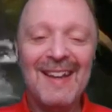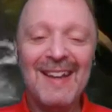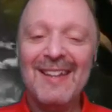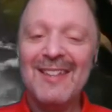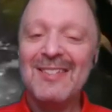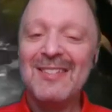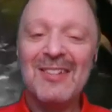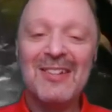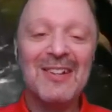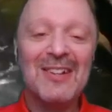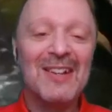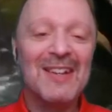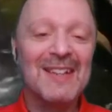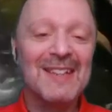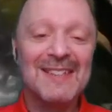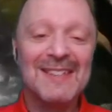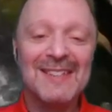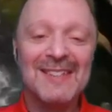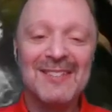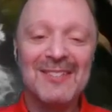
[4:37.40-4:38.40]
Sorry,
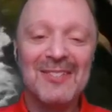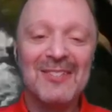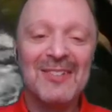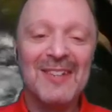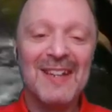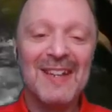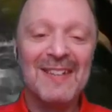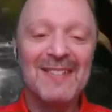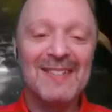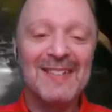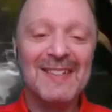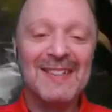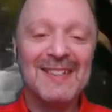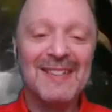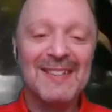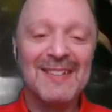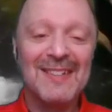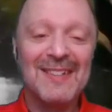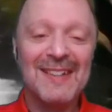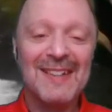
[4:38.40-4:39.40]
this is what we have to
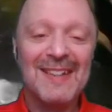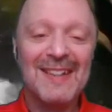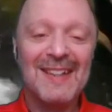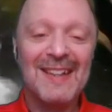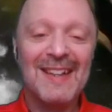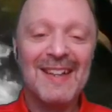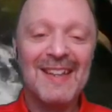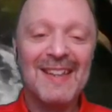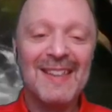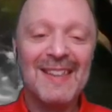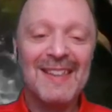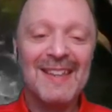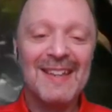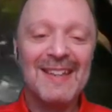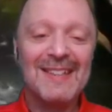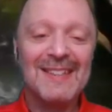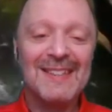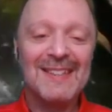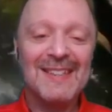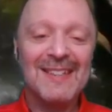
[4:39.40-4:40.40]
do.
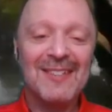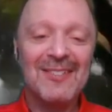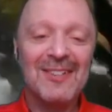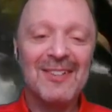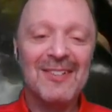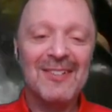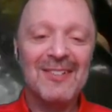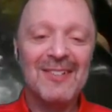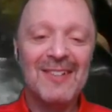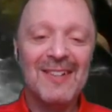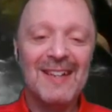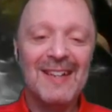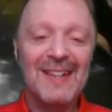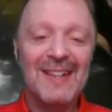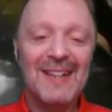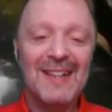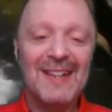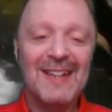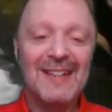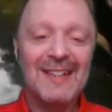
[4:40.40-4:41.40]
Theta 0,
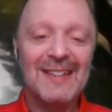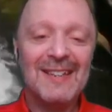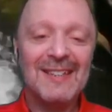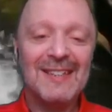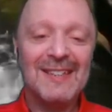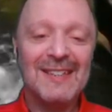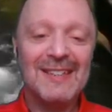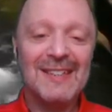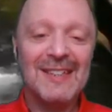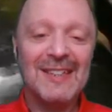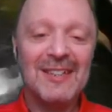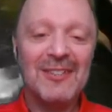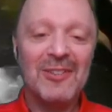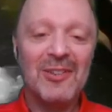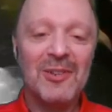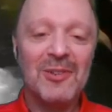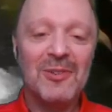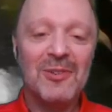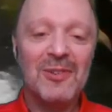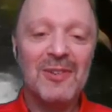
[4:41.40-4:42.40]
x
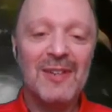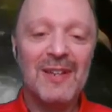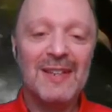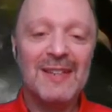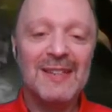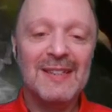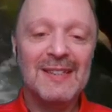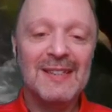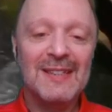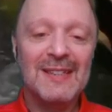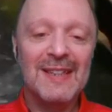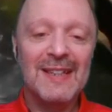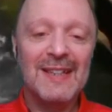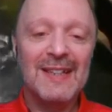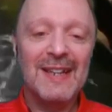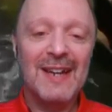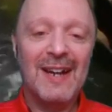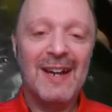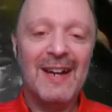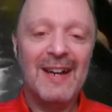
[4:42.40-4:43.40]
0, and this is
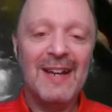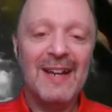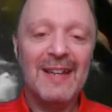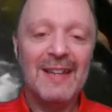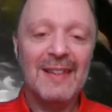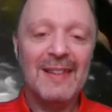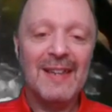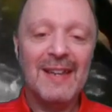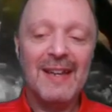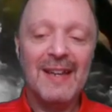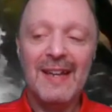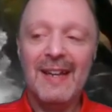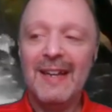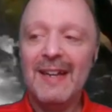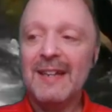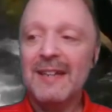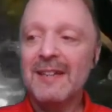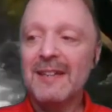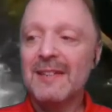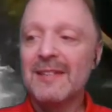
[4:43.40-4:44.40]
the
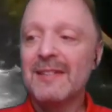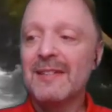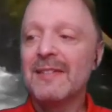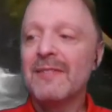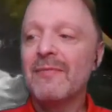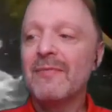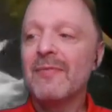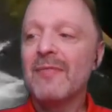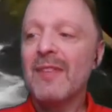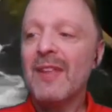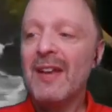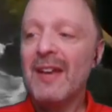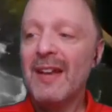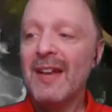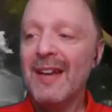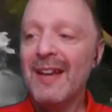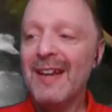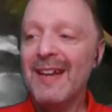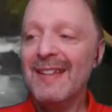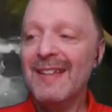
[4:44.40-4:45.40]
ix,
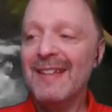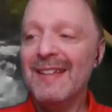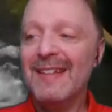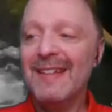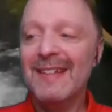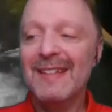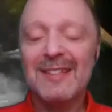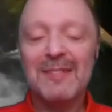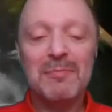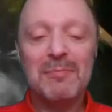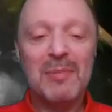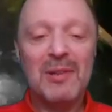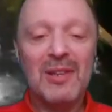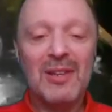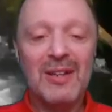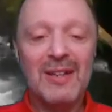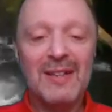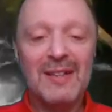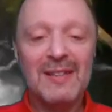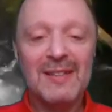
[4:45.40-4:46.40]
and then it's
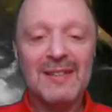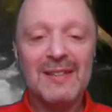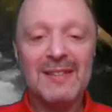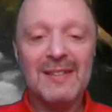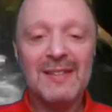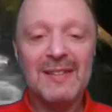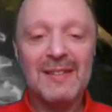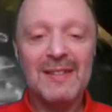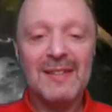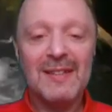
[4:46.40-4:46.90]
plus